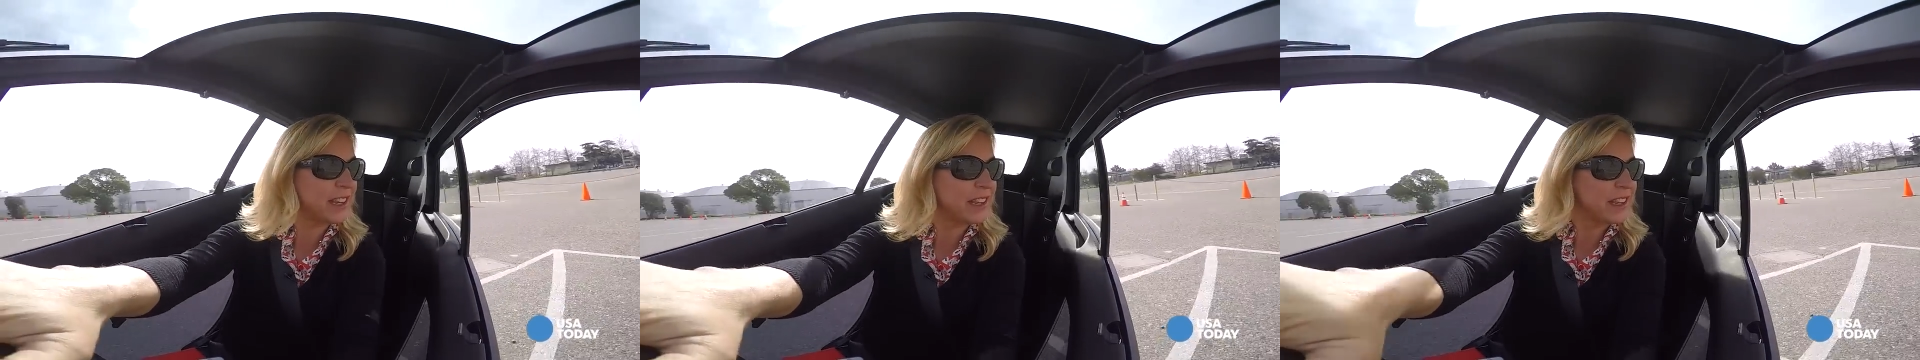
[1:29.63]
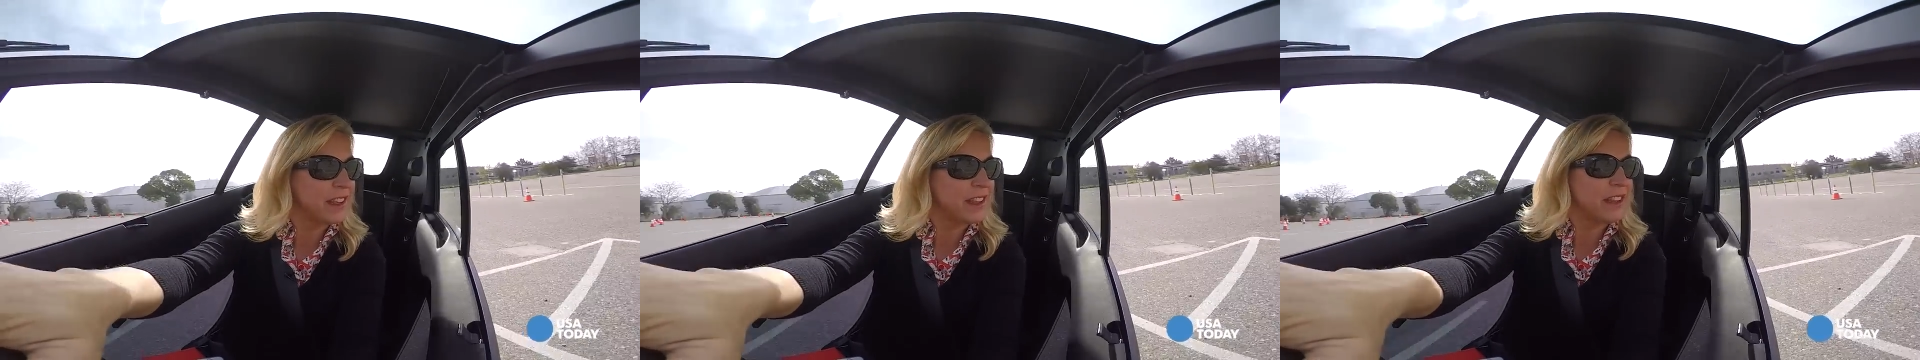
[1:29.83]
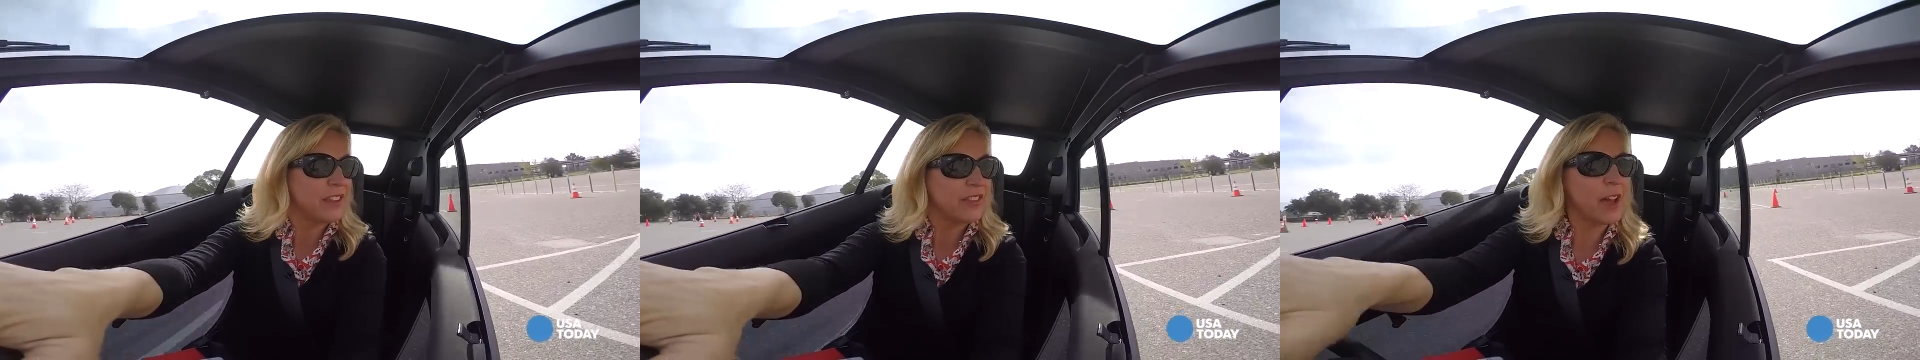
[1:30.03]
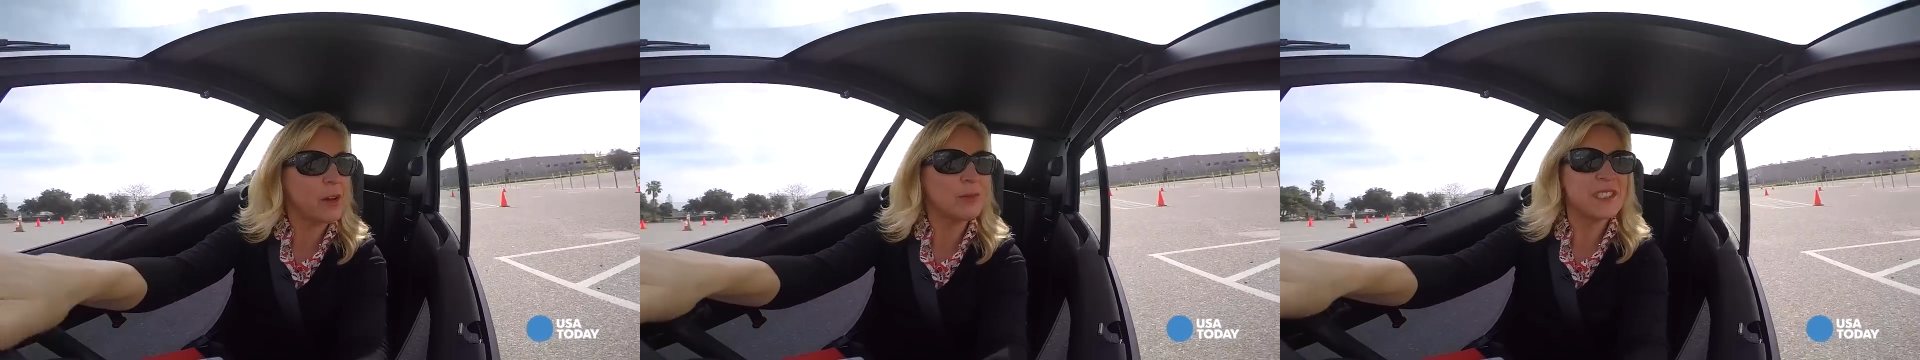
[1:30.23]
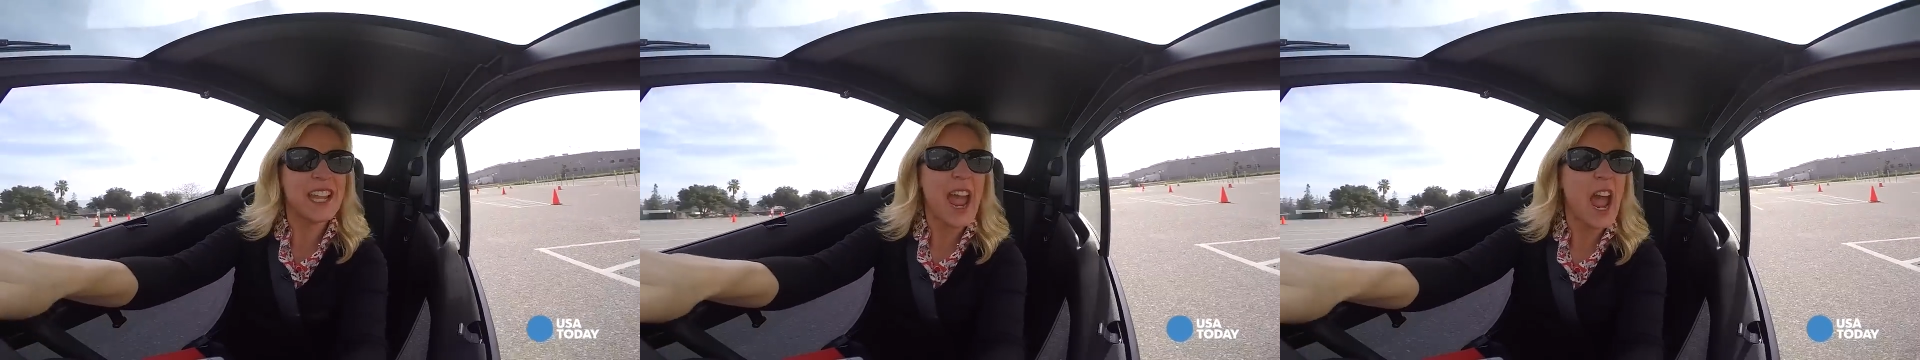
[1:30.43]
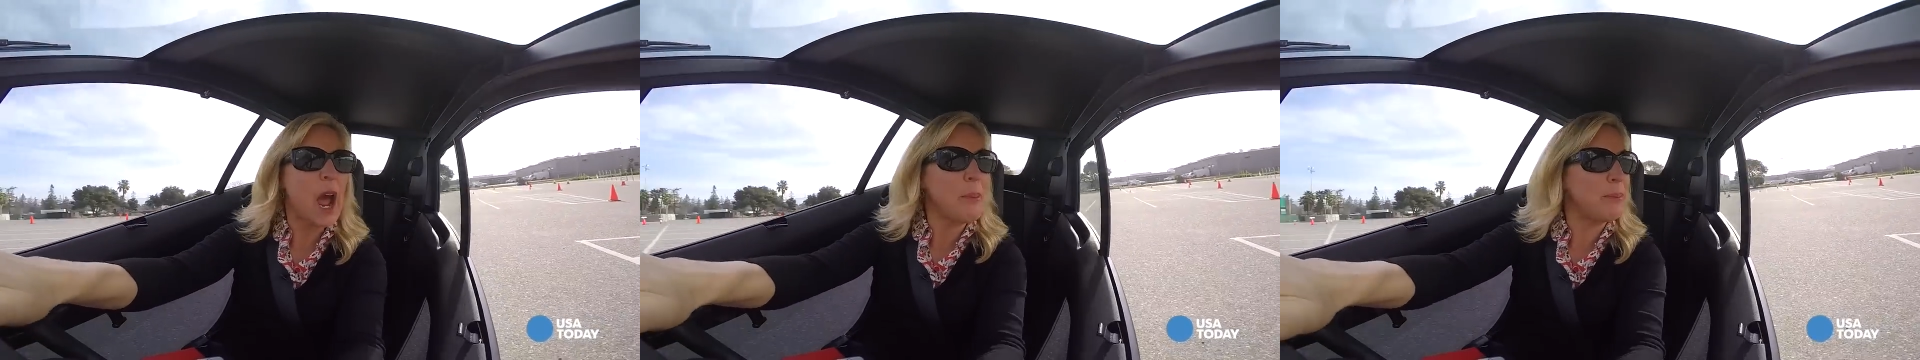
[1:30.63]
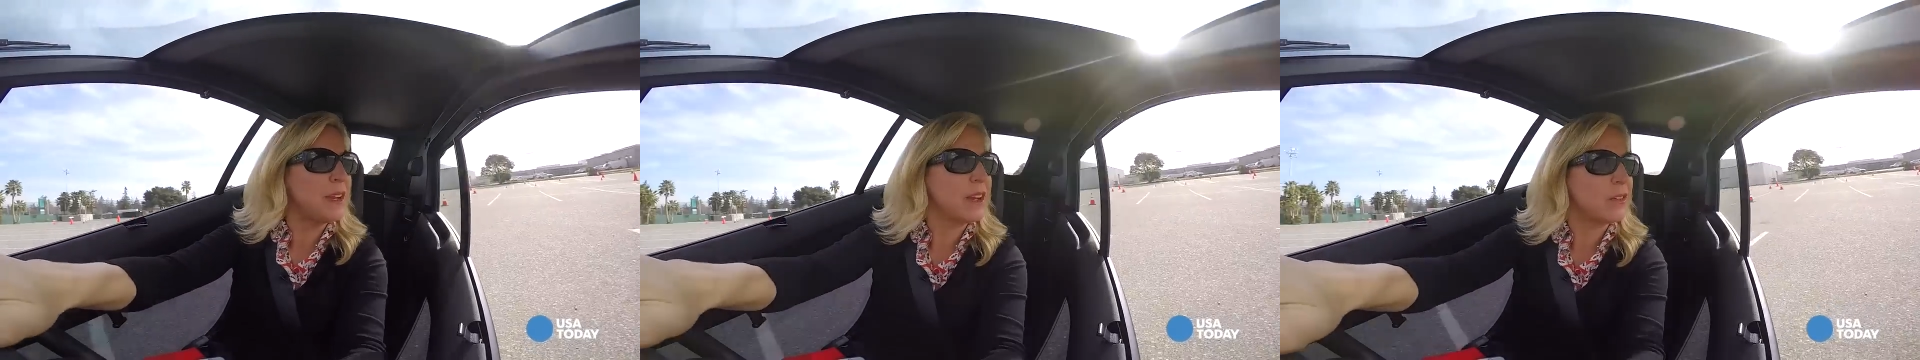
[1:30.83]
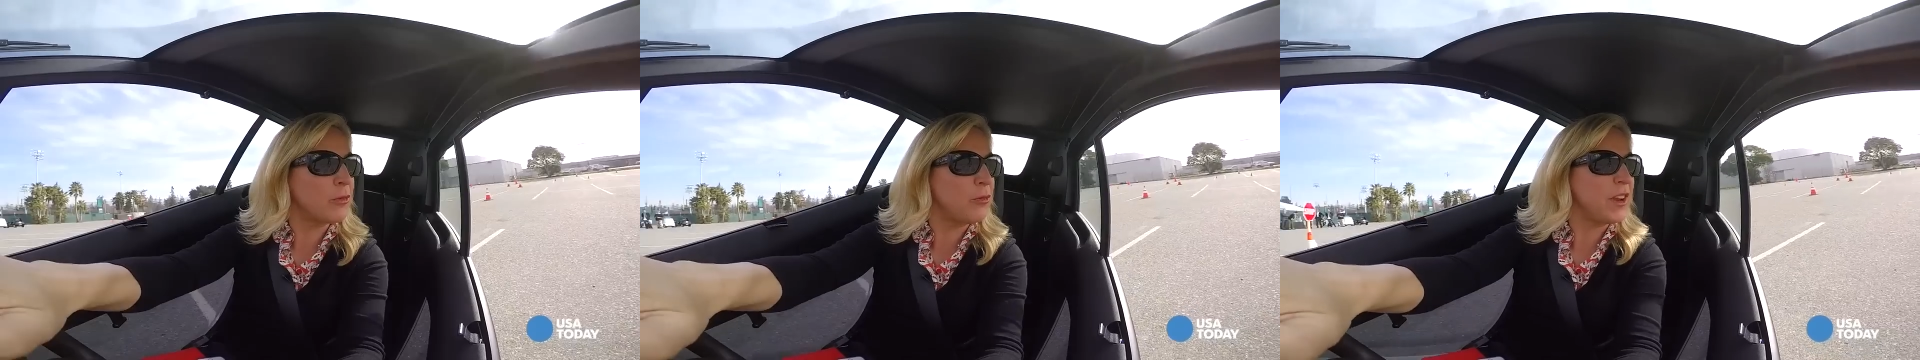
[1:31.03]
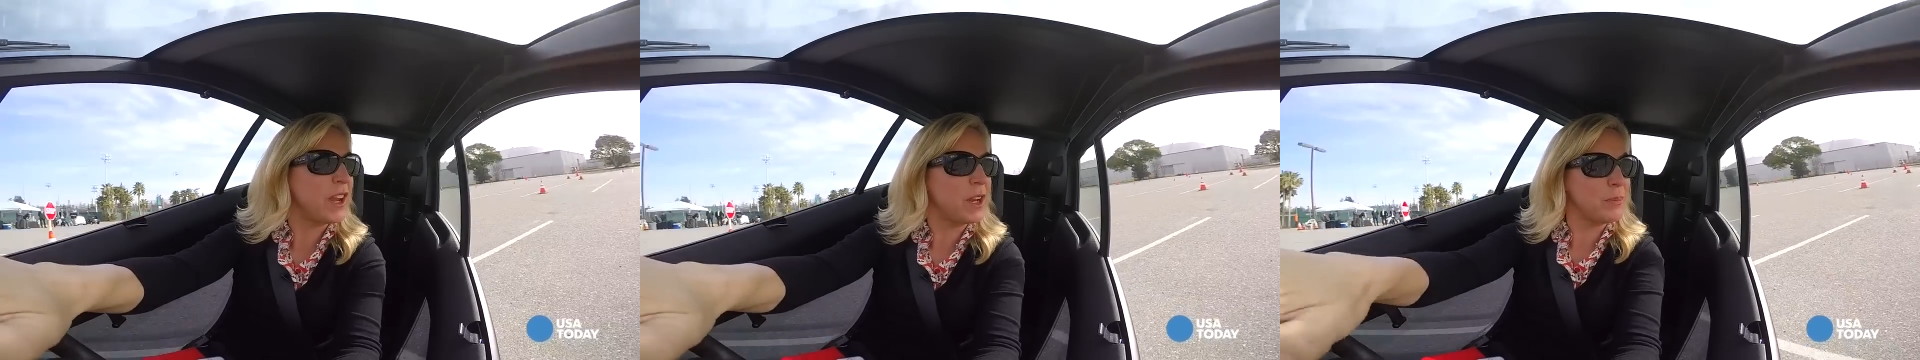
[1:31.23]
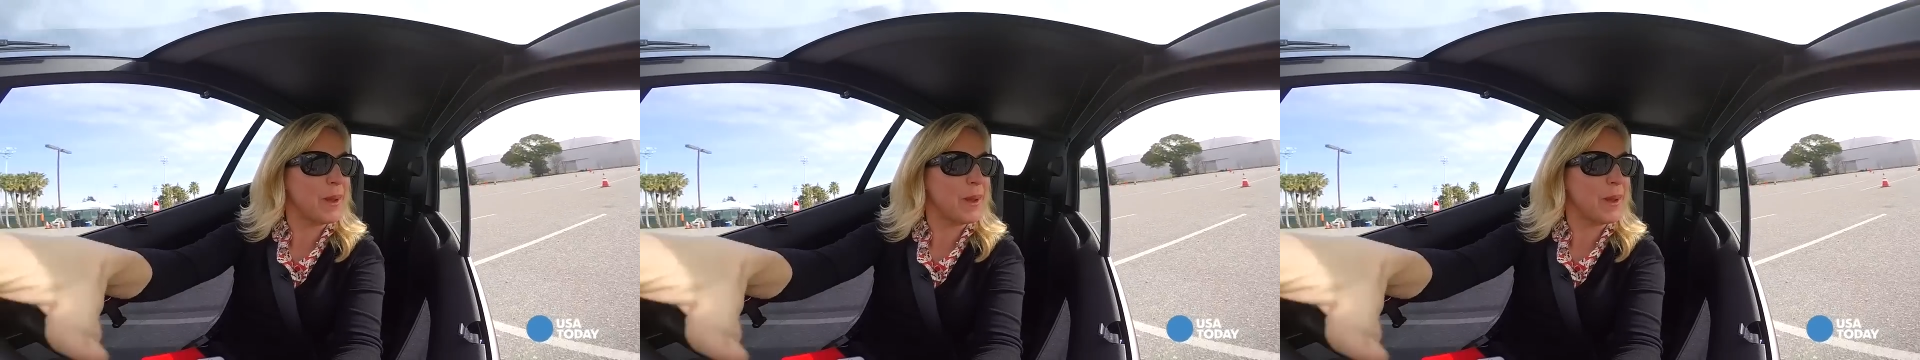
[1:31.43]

If you turn too sharply, the steering wheel